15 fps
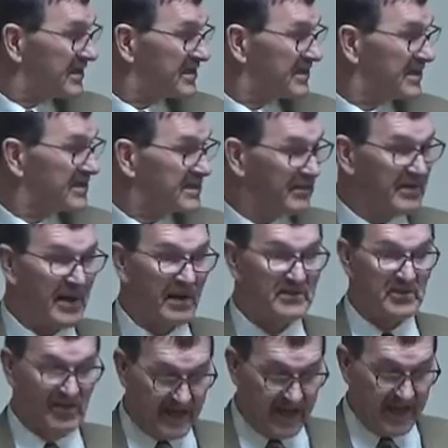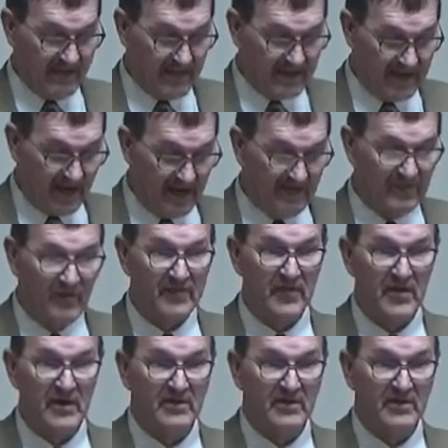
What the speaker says: and sometimes we can't be thankful for our